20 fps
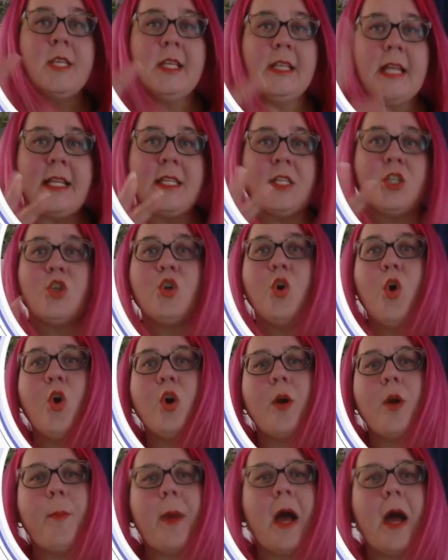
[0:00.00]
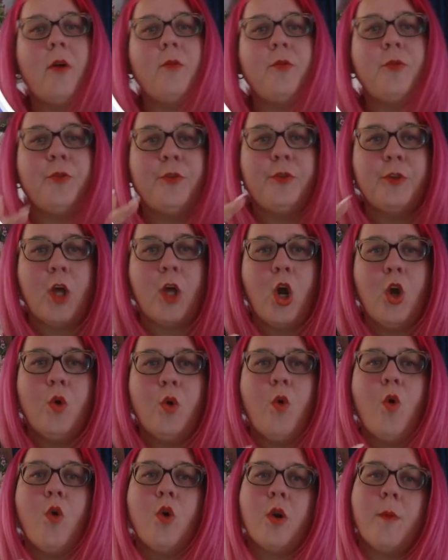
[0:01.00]
let's talk about
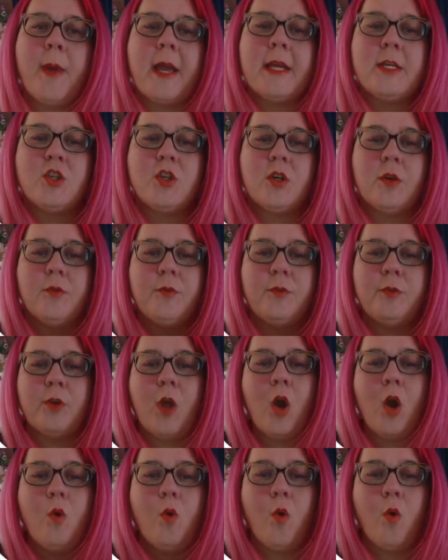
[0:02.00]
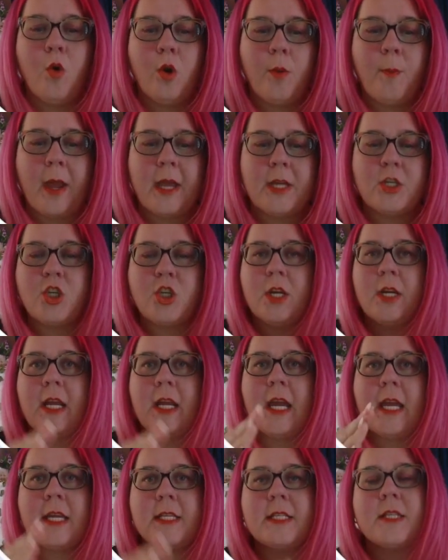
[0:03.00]
flow automation. Flow automation
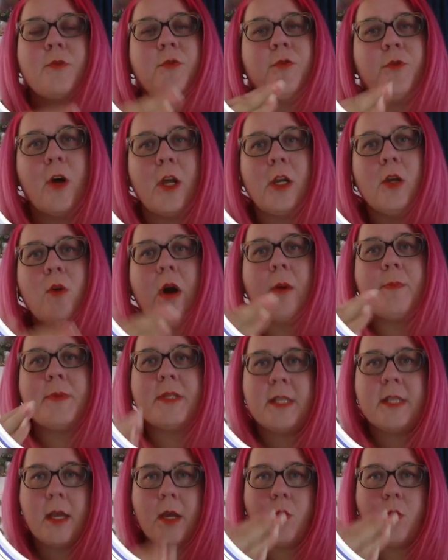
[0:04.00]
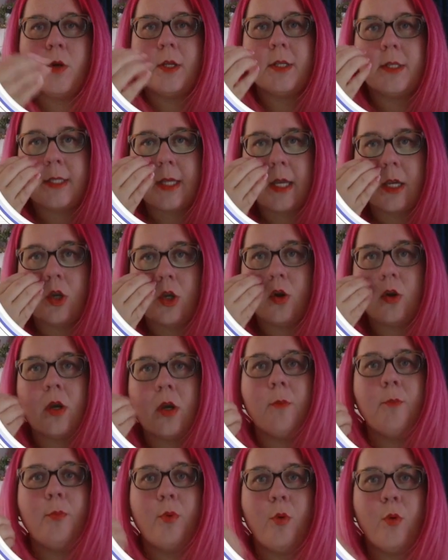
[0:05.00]
is a follow-up sequence that you
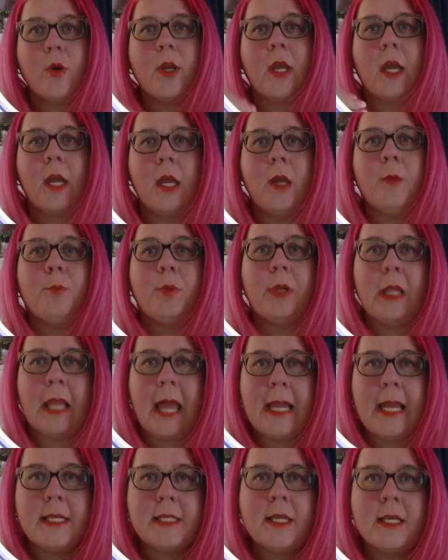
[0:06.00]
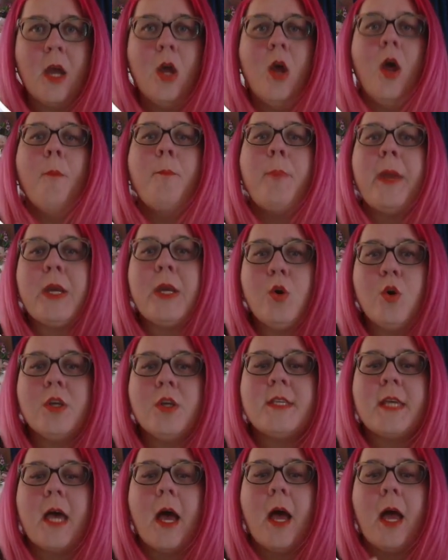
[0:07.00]
can put in place
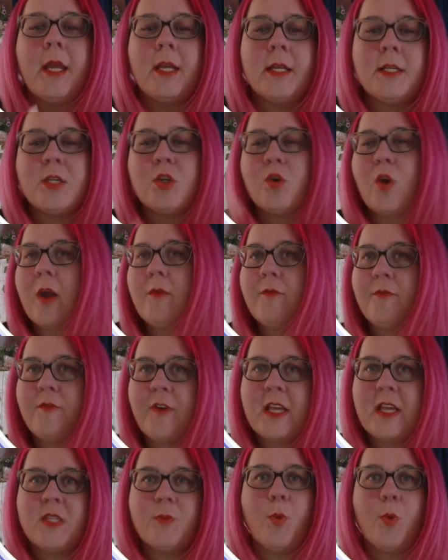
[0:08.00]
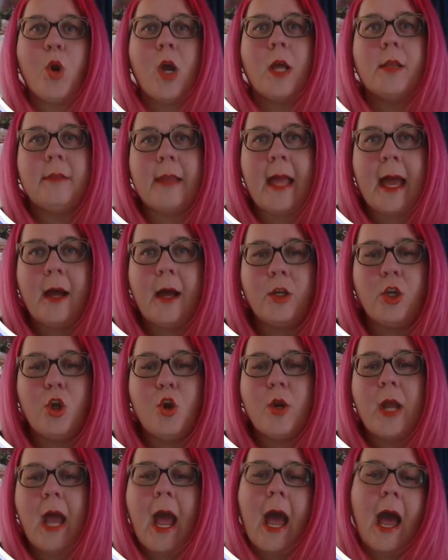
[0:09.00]
because Instagram, Facebook allow
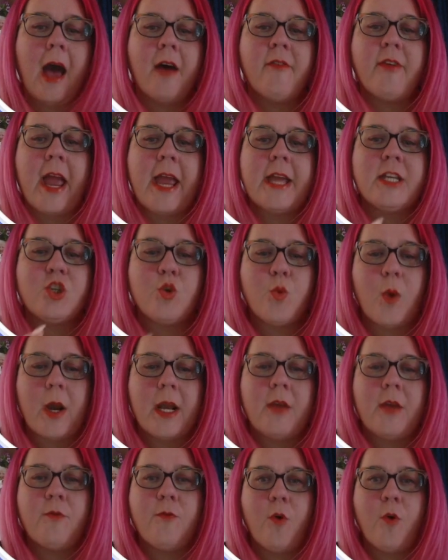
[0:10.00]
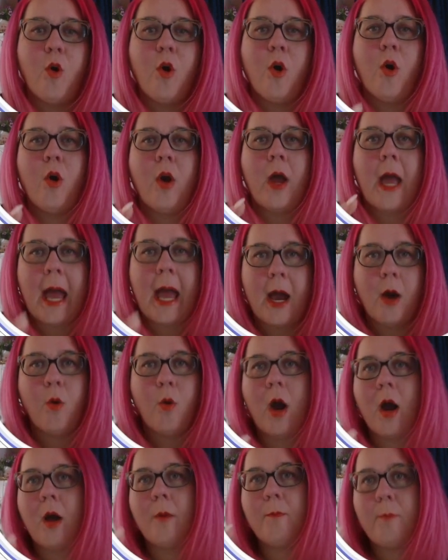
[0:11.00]
you to have a
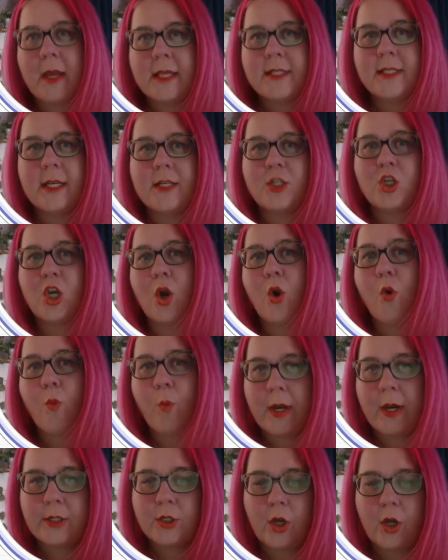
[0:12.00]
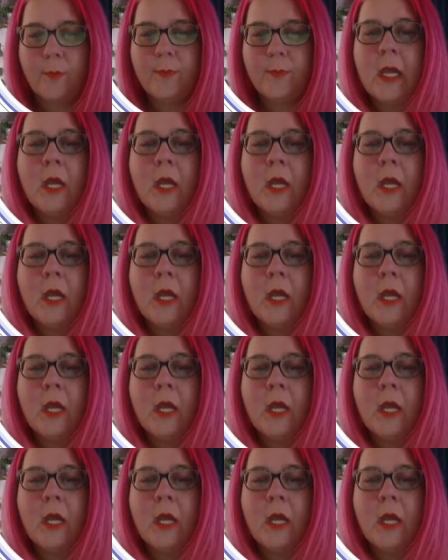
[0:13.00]
24-hour messaging window.